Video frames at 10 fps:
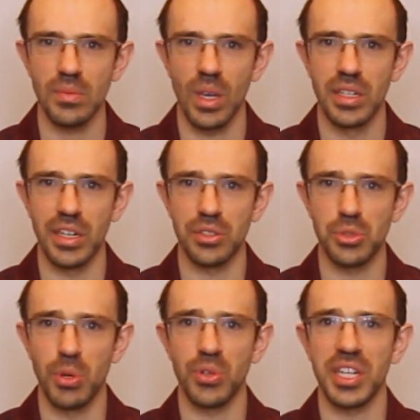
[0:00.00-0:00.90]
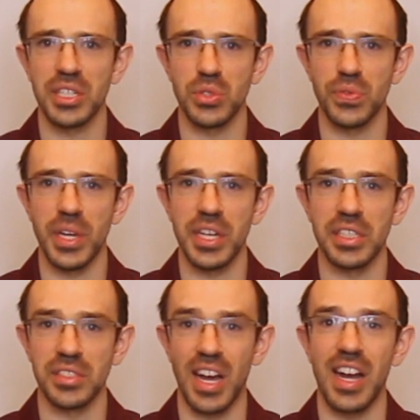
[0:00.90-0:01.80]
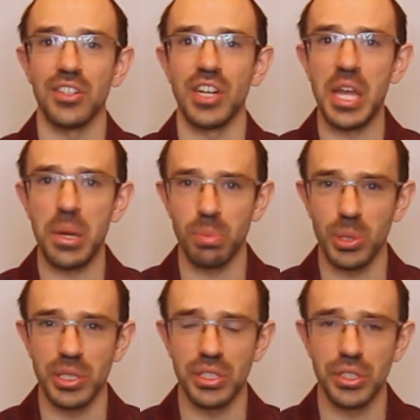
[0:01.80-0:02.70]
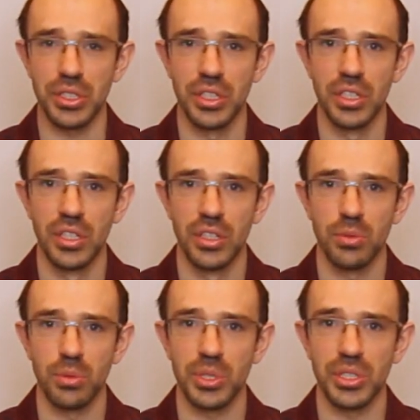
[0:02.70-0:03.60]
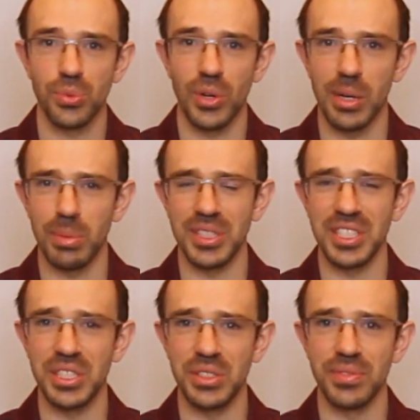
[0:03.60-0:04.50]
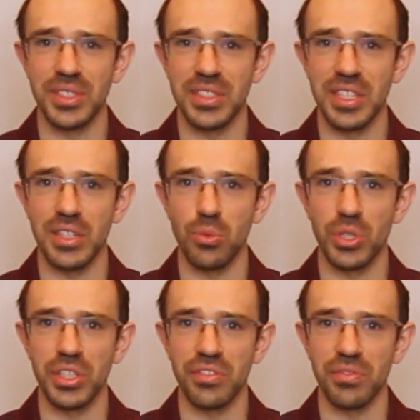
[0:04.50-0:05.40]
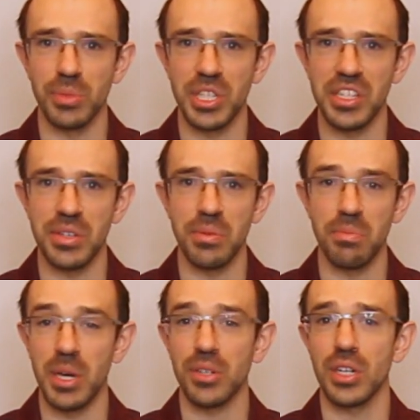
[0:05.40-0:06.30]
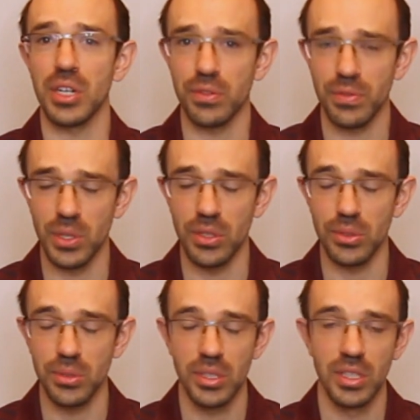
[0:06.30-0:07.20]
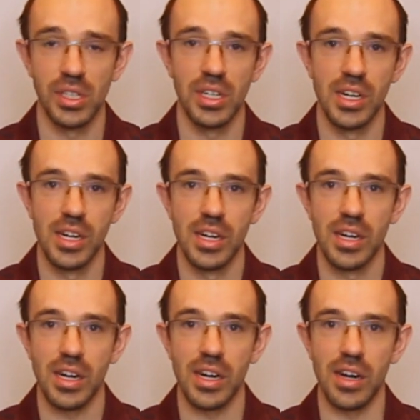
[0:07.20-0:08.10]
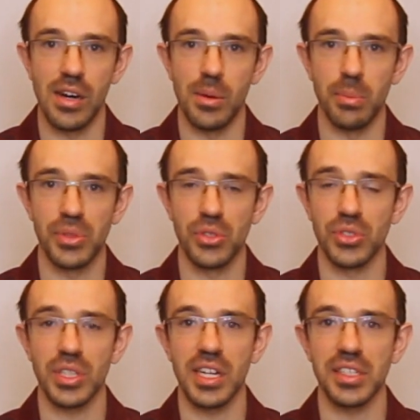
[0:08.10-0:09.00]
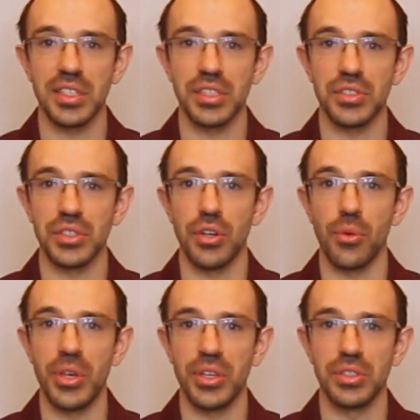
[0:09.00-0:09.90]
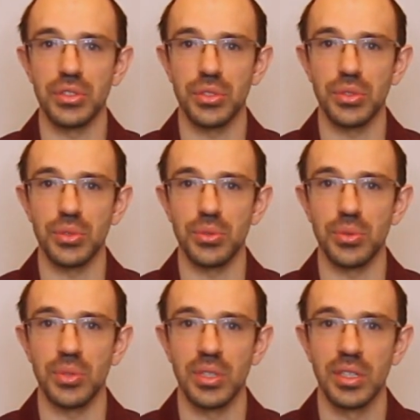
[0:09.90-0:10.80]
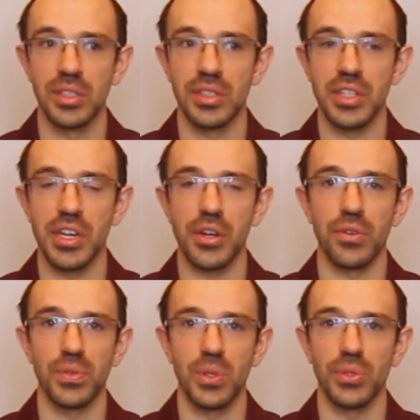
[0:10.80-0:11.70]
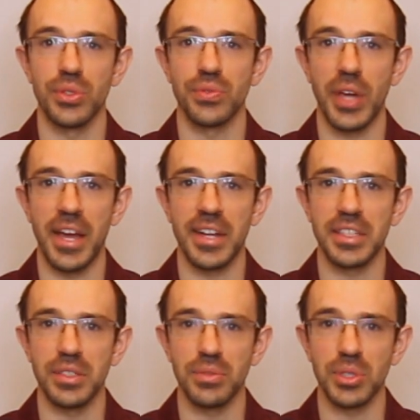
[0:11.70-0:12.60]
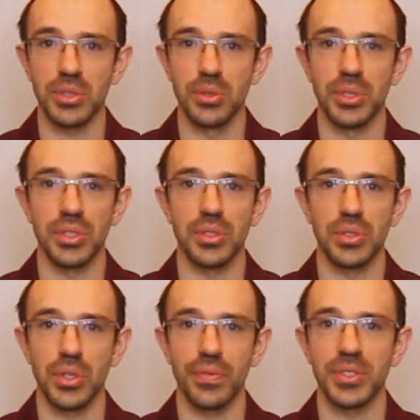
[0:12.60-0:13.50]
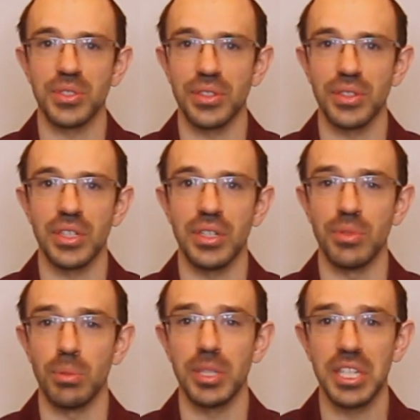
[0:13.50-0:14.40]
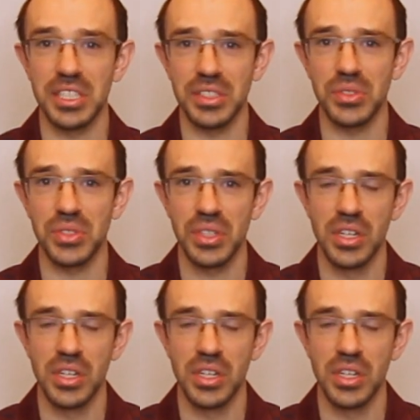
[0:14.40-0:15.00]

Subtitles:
Now, Smoke Daddy's fan is higher amperage, which is why I believed that it would give me better airflow. But there's a lot of things that go into the airflow that a fan gives, including the surface area of the blades,